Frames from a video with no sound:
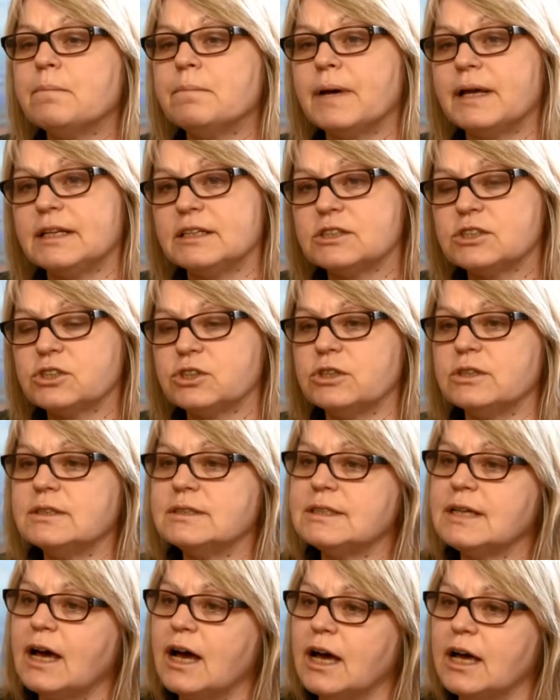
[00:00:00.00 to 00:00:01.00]
but at
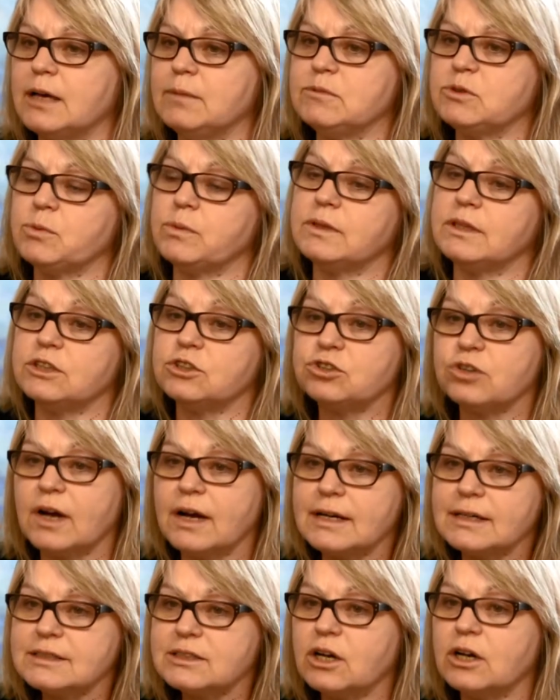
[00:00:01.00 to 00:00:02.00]
certain times when the
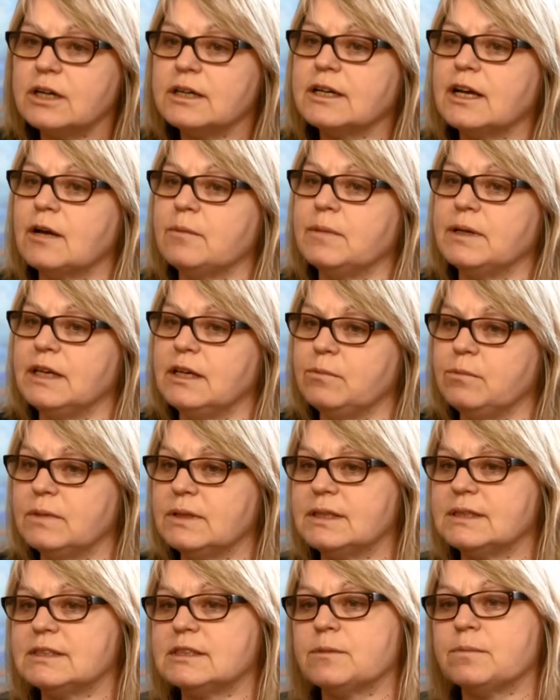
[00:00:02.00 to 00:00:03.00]
trucks are coming in
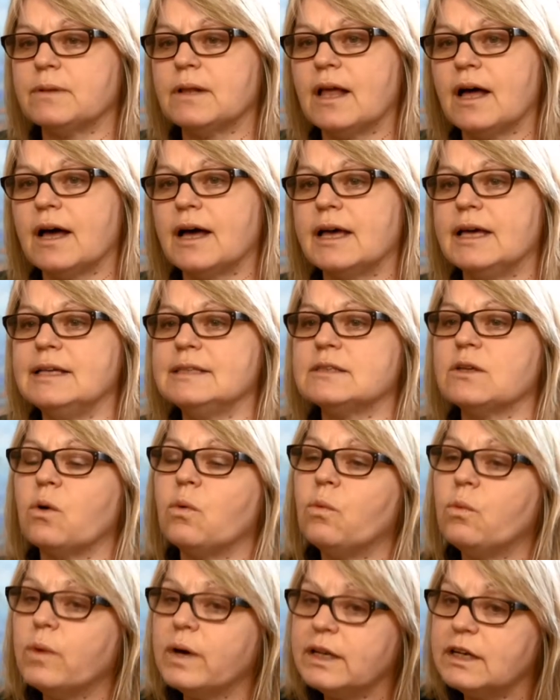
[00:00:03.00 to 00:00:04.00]
with the supplies,
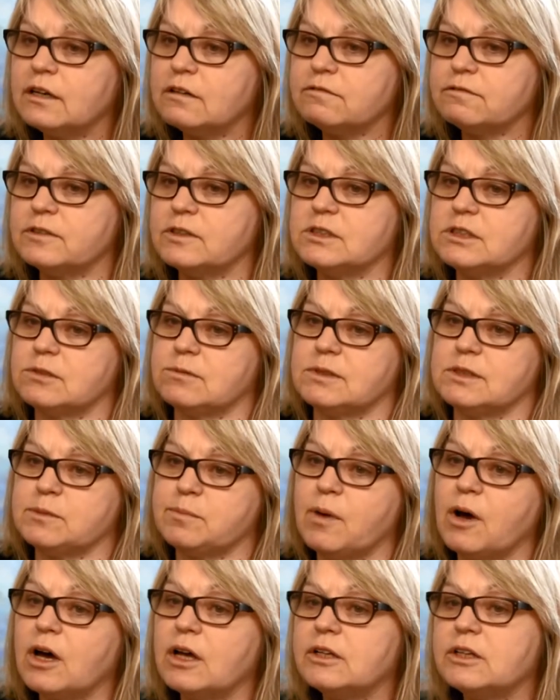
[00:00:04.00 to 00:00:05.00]
when our first
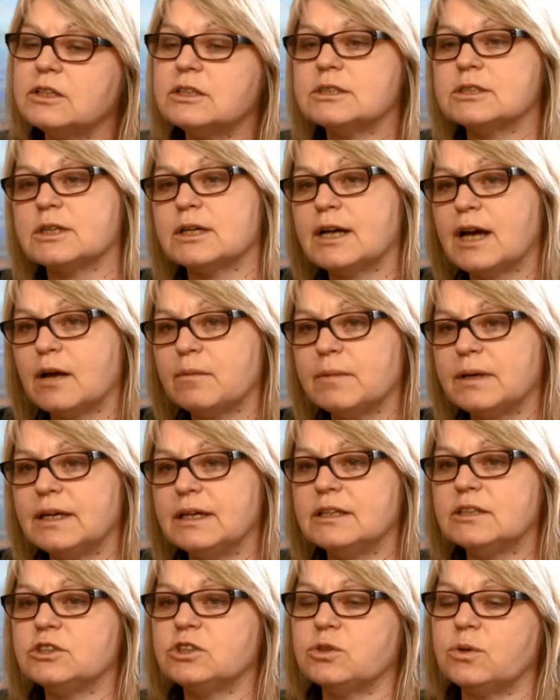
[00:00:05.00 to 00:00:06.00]
responders are coming
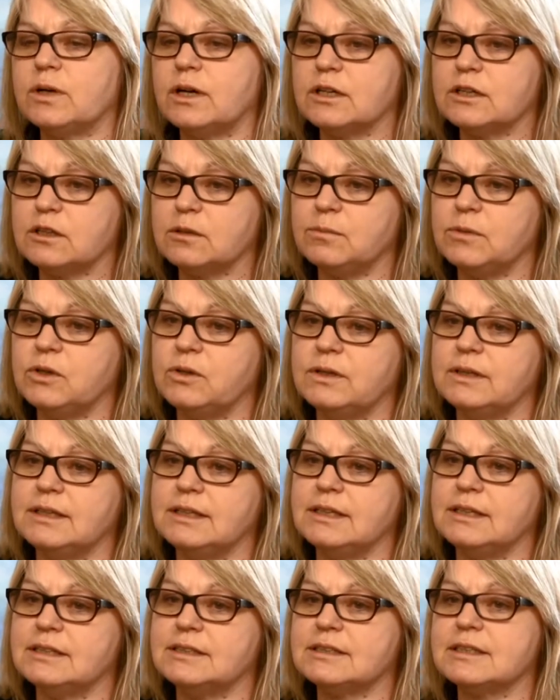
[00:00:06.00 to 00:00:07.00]
into our
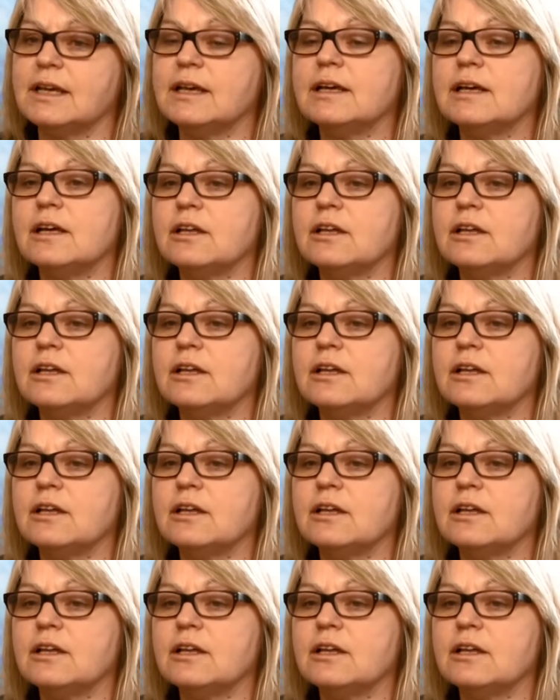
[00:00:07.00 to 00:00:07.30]
communities,